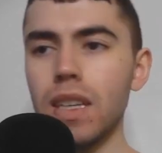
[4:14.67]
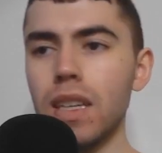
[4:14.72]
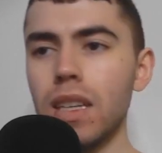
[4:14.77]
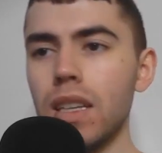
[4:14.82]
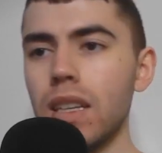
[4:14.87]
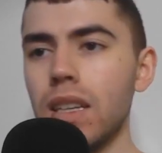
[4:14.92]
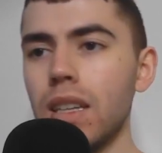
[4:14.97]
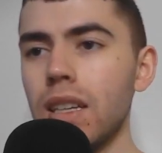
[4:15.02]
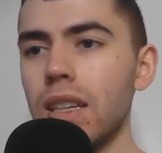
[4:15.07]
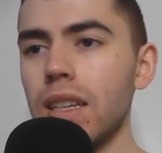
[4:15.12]

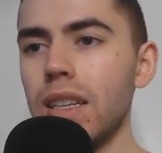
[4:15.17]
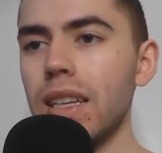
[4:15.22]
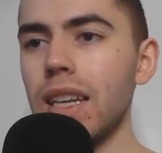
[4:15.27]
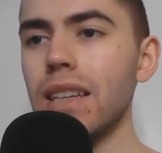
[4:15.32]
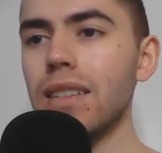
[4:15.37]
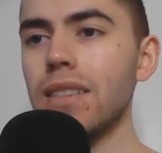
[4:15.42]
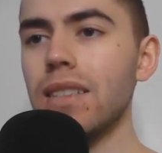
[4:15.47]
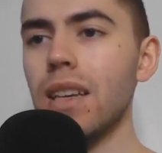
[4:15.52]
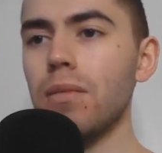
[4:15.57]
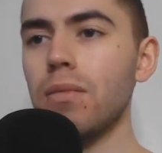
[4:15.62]
Next up,
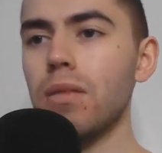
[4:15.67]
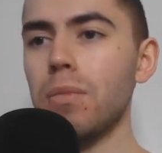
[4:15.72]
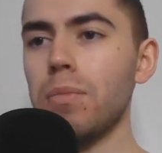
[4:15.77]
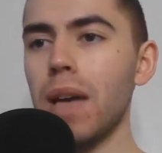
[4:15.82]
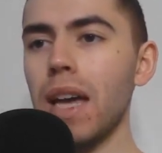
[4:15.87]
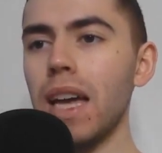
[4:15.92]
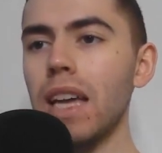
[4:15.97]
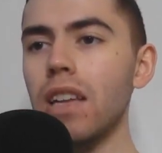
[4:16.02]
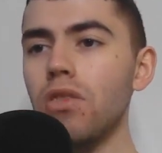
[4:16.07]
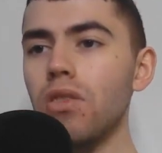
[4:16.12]
the
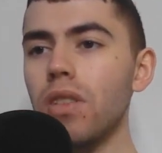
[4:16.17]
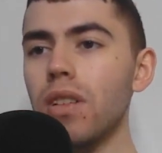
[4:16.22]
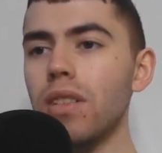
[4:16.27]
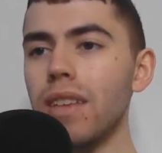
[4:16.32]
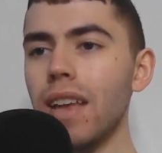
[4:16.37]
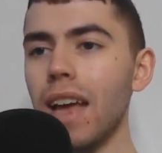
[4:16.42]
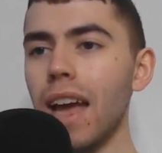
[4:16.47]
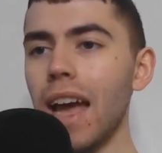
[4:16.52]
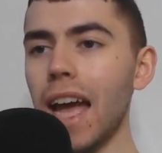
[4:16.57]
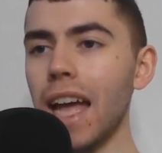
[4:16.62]
Patriots
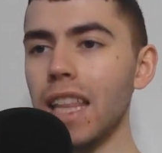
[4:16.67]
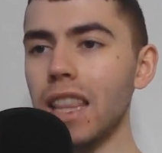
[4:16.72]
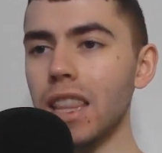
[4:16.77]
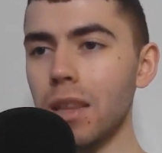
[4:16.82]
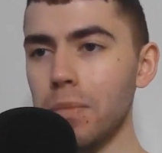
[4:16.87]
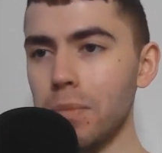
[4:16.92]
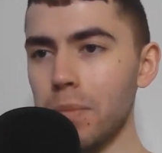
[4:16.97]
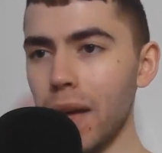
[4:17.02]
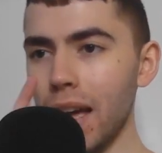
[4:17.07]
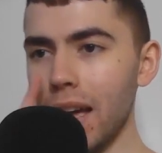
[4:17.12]
at the
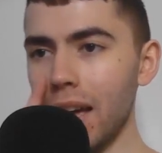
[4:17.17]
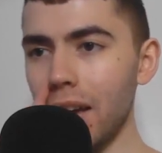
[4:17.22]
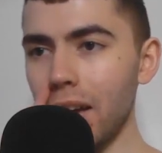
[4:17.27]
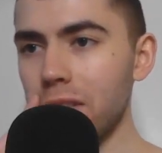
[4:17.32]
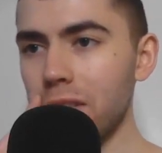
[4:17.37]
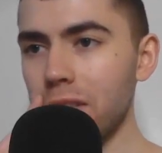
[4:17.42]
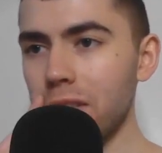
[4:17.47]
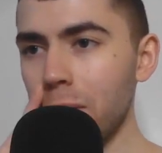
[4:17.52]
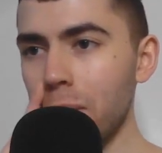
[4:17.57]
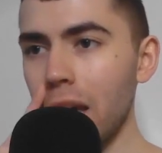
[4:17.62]
Bears.
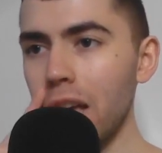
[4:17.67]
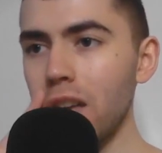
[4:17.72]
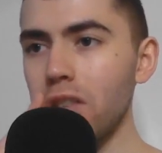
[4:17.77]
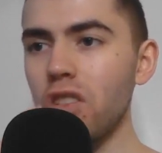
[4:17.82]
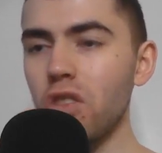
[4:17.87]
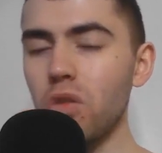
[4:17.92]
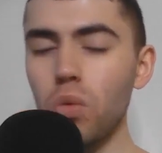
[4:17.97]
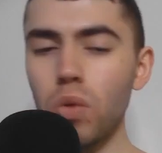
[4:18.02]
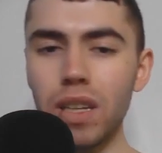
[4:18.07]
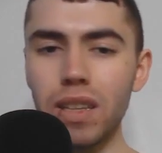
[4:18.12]
Patriots
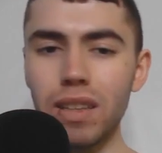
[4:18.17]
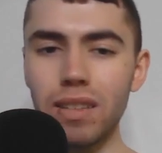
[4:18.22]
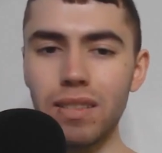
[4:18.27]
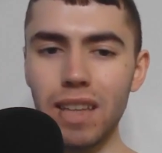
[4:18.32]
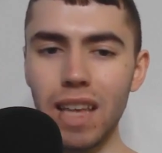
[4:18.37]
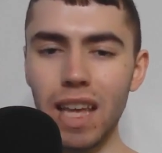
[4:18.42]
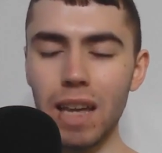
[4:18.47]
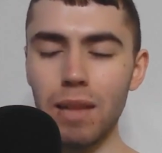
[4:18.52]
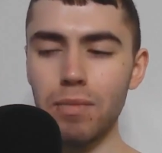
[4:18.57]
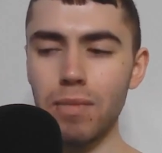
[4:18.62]
winning this
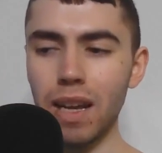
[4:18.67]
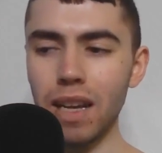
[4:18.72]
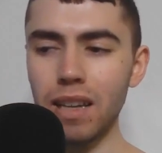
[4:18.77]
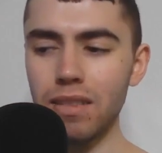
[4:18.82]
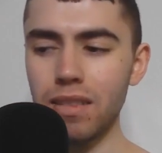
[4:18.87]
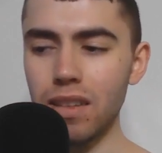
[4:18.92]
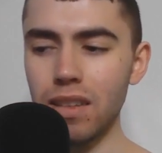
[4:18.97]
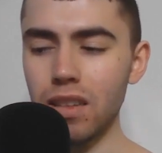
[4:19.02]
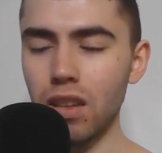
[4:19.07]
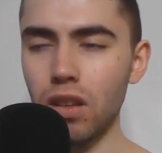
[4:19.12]
game
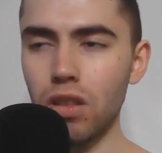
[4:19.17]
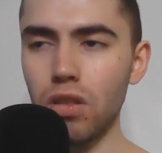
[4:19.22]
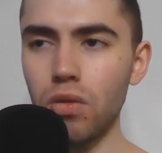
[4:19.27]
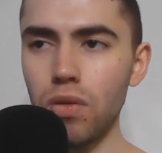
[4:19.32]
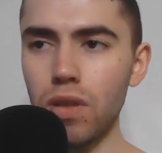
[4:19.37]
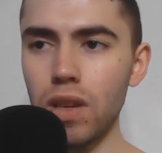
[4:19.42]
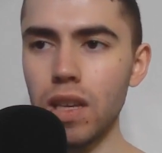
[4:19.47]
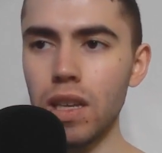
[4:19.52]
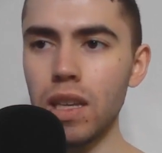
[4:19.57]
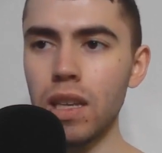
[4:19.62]

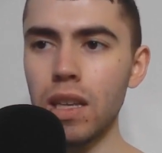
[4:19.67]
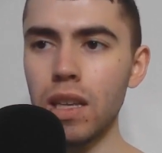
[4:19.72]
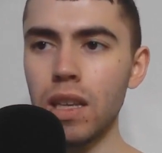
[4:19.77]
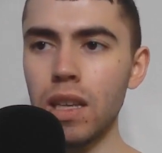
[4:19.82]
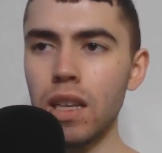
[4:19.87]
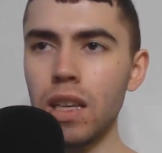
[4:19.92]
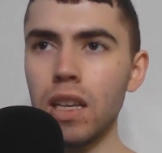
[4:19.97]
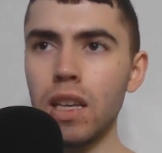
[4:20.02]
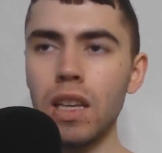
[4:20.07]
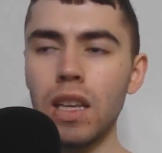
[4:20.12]
19-3.
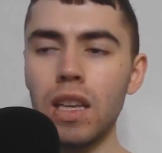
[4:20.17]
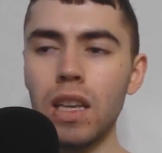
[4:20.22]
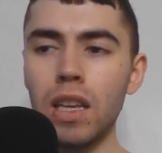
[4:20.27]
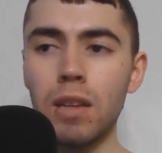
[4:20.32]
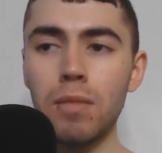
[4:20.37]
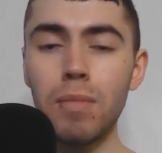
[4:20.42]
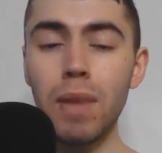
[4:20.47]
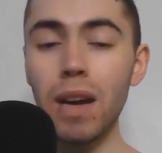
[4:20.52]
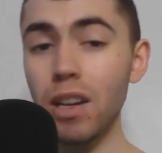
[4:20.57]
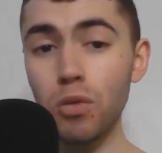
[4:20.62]

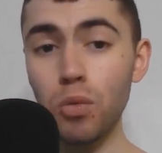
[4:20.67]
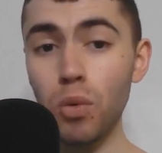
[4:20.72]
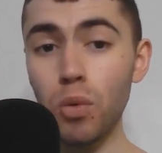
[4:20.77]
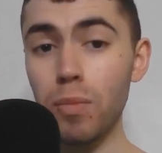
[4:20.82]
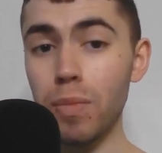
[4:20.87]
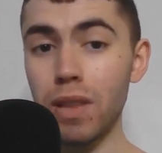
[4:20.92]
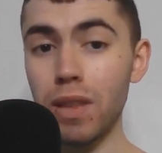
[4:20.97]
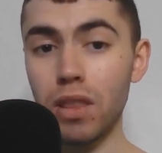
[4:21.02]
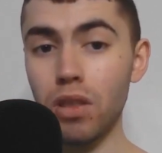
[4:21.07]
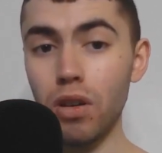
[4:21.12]
Might as well have
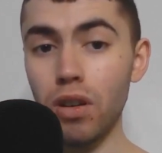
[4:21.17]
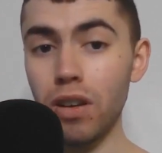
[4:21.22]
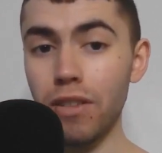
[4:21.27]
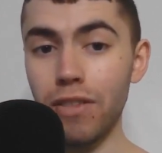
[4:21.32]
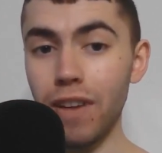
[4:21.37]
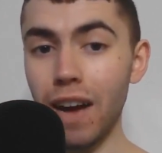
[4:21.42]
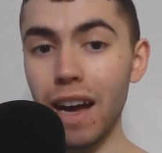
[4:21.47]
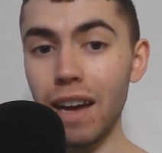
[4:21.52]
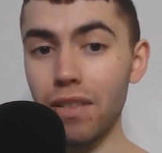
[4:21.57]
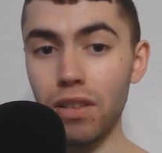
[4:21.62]
been
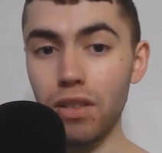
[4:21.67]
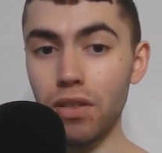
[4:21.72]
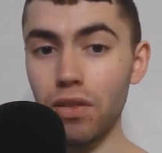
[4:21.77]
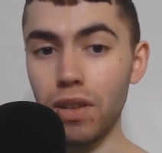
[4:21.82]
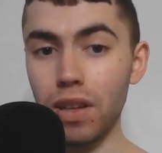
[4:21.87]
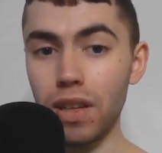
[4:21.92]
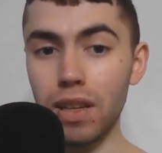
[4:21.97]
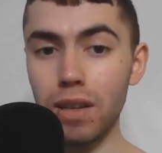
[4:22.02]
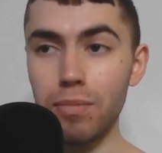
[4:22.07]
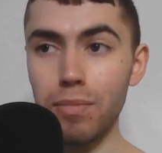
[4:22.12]
35-3. It
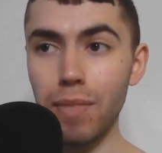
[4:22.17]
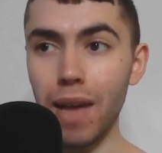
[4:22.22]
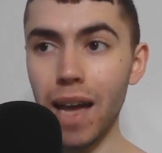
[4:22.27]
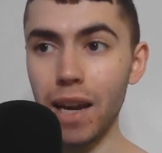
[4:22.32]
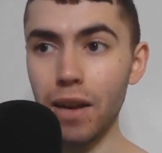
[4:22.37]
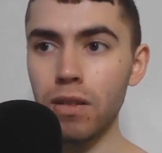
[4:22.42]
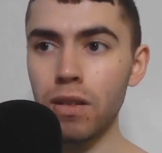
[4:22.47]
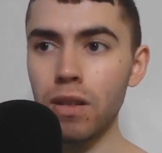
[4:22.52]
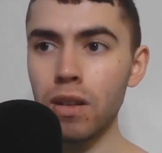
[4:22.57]
didn't matter.